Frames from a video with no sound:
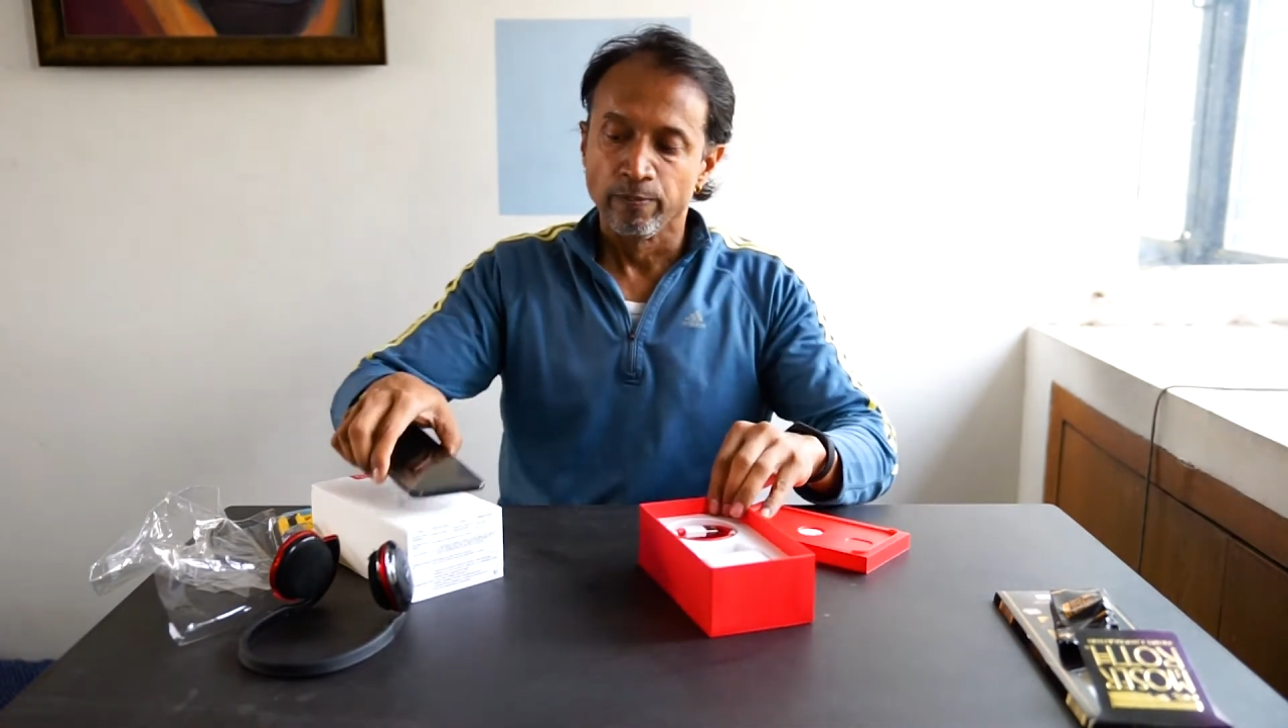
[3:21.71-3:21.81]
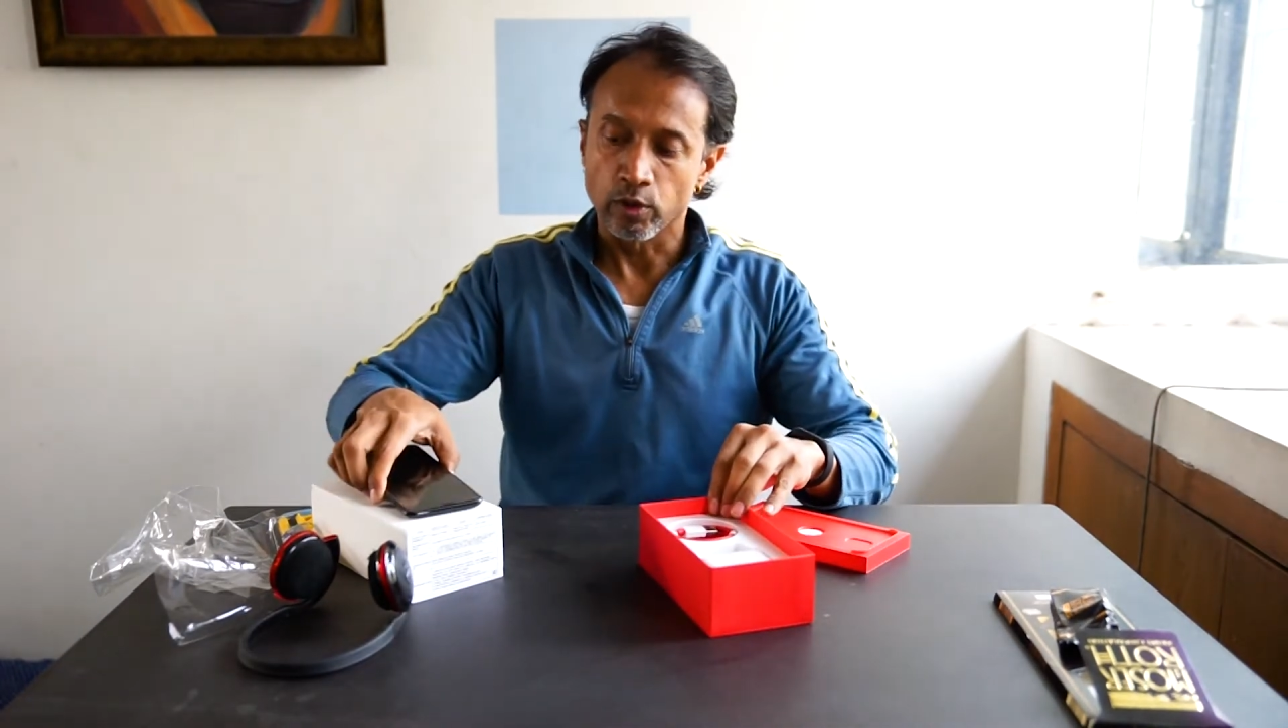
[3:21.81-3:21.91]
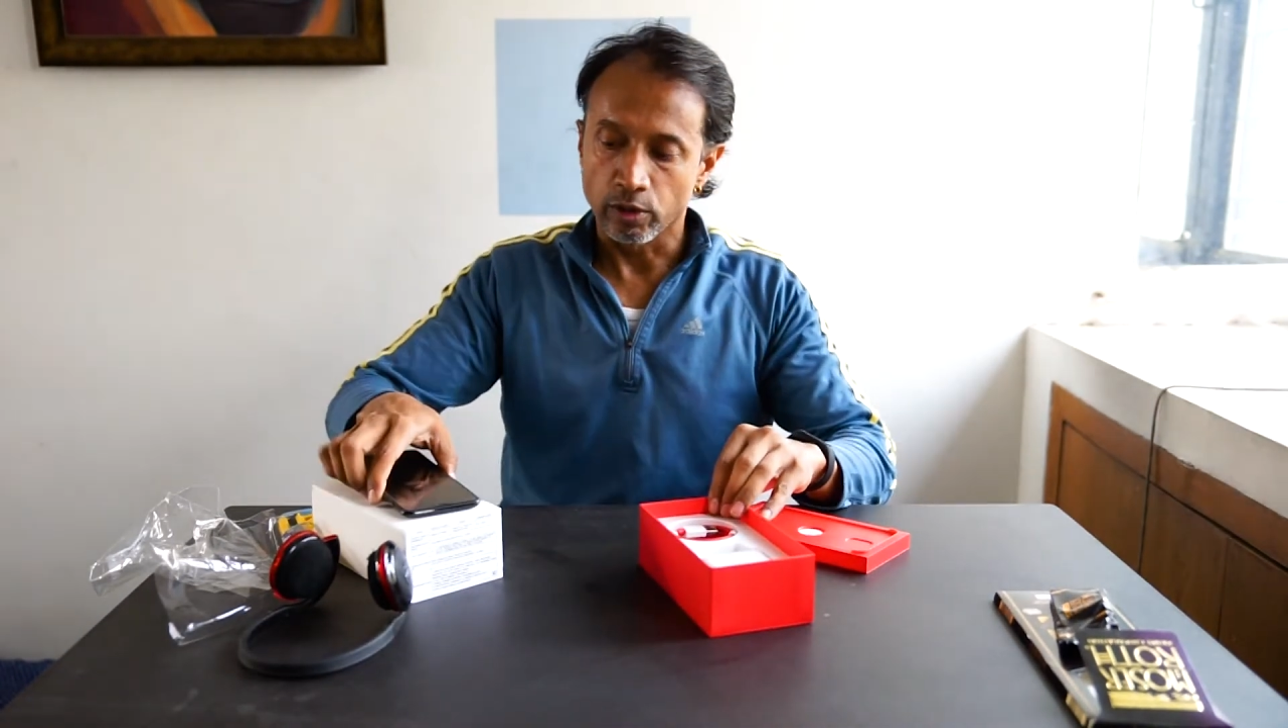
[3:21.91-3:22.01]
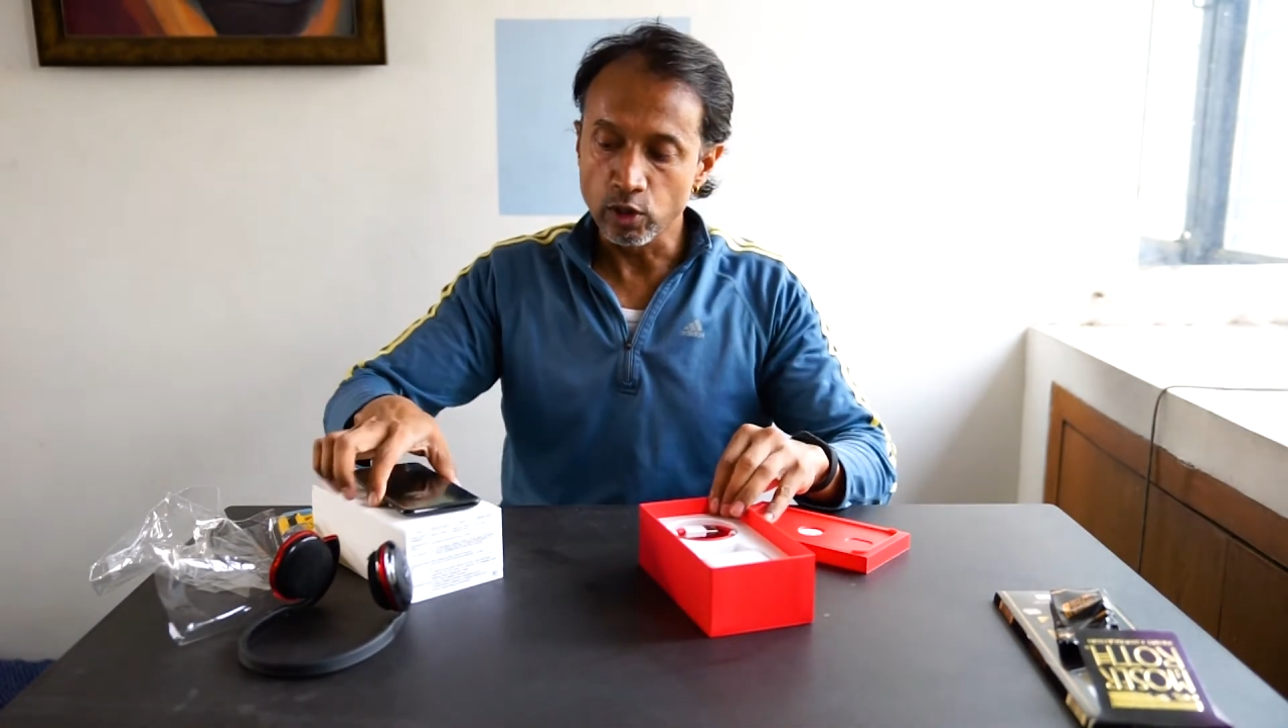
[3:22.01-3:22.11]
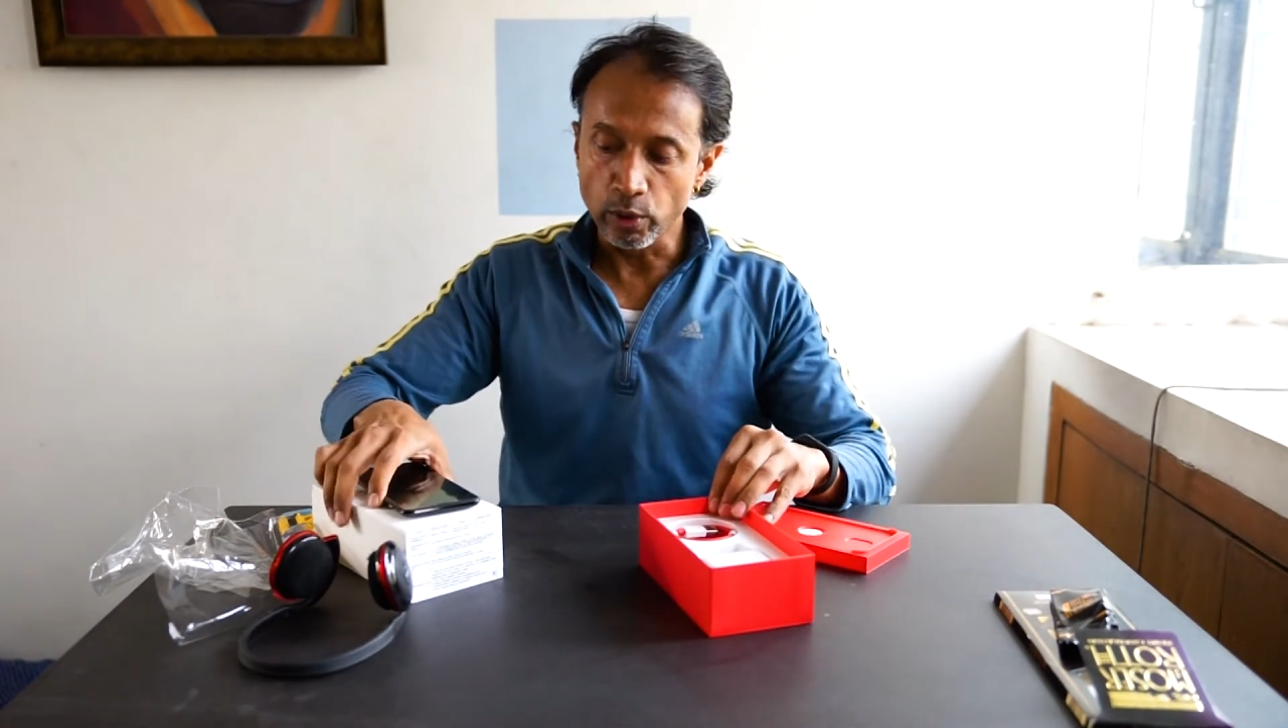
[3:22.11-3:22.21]

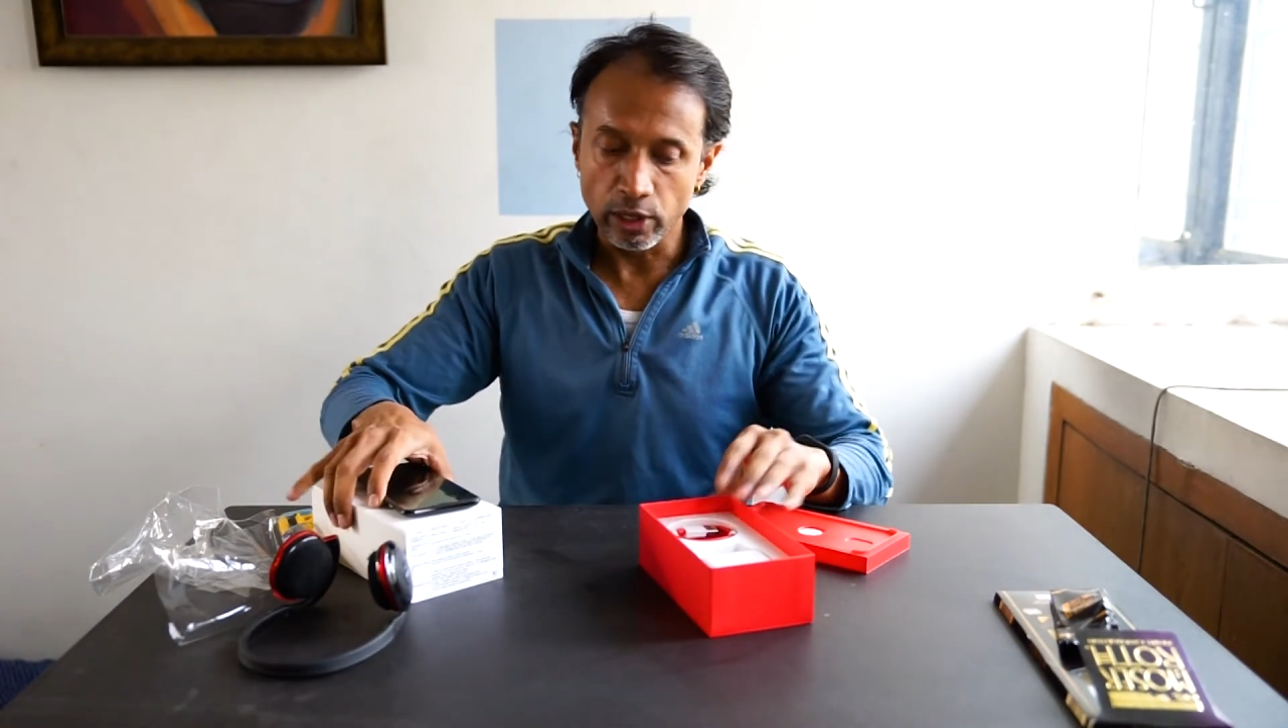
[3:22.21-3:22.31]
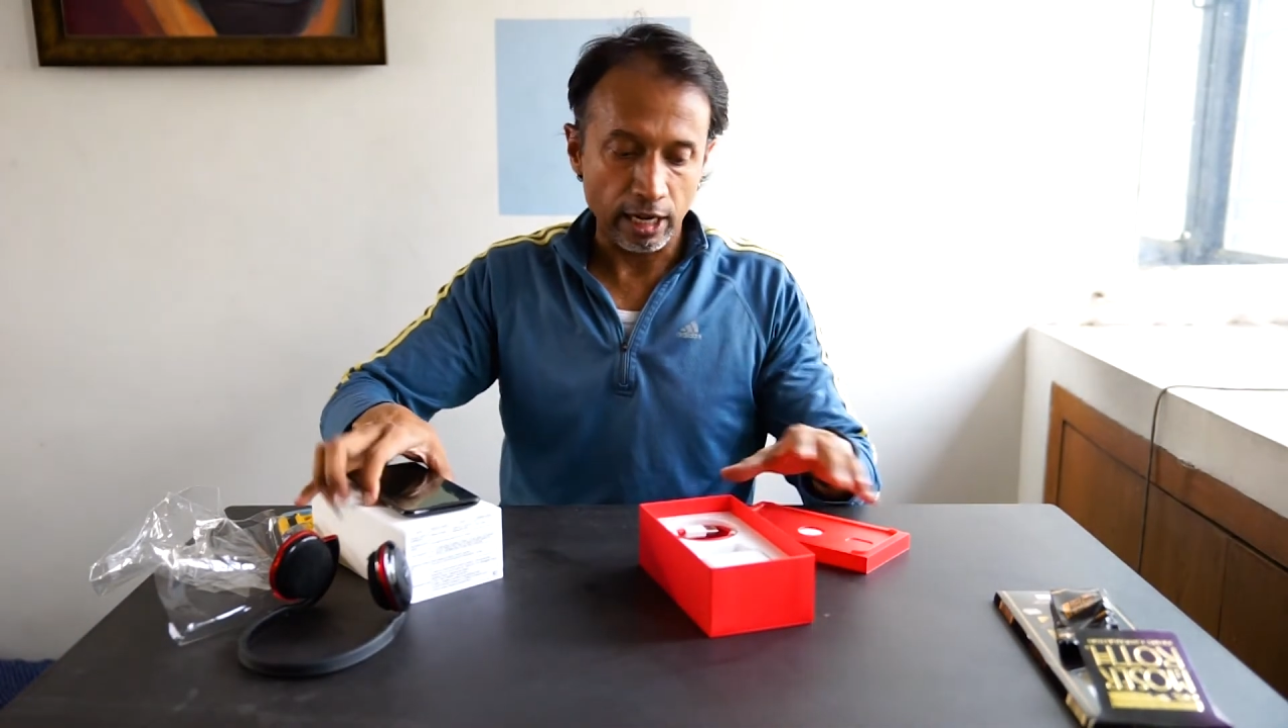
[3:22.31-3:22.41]
So this is what you